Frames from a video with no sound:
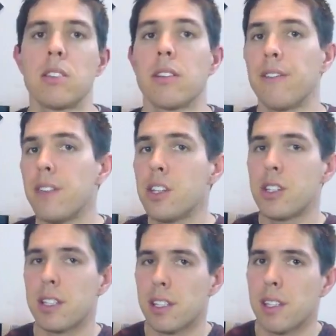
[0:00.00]
So I finished
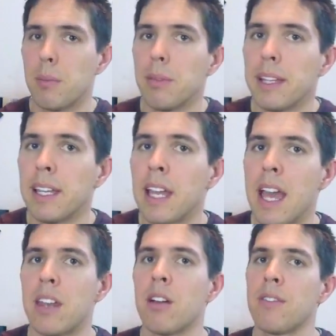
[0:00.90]
disassembling
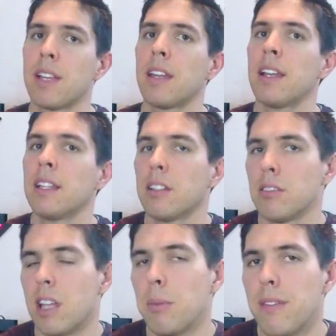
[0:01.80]
and I've done a little
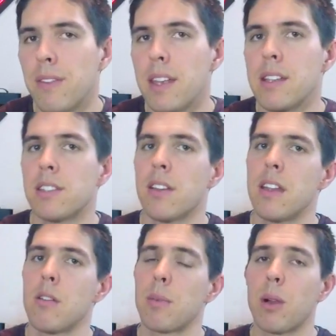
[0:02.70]
dummy fit, so
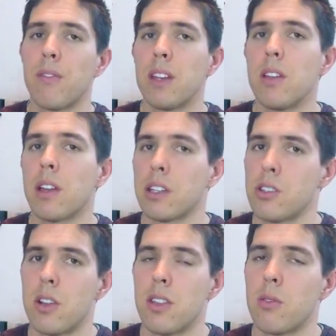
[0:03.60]
now I'm confident I can
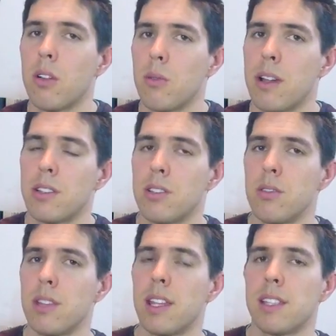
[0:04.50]
show you the right way to
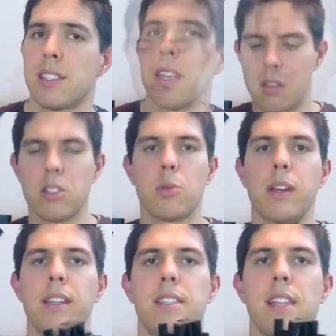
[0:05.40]
do this. So we're
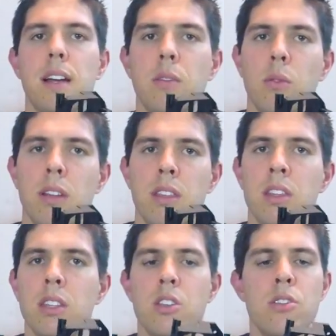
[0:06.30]
going to start with
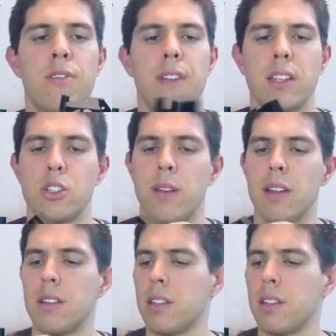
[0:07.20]
the new fan shroud,